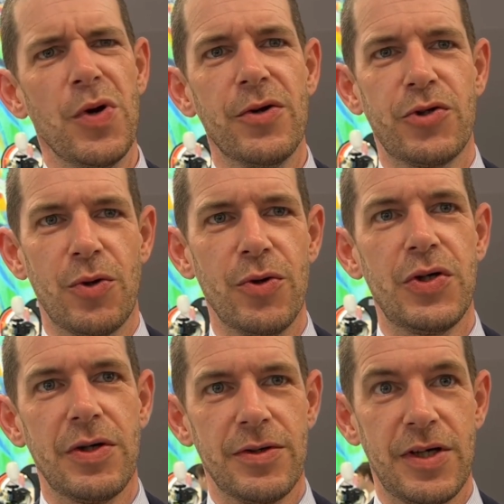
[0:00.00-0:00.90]
real
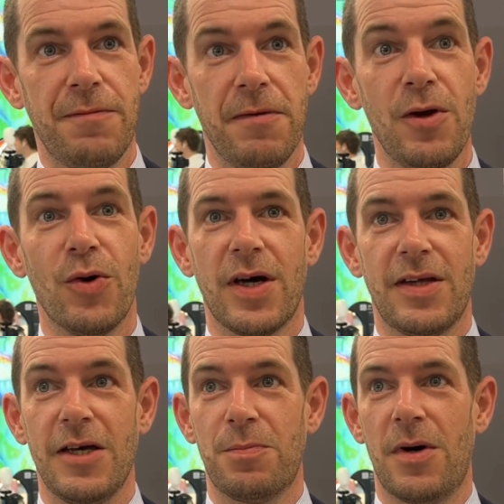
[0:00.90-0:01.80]
solutions. If we look
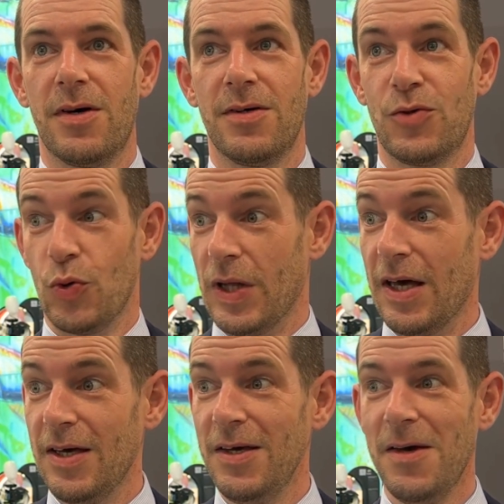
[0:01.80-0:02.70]
at ITMA
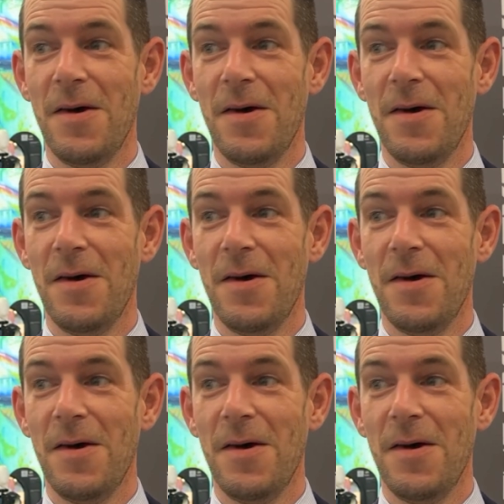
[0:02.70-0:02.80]
today,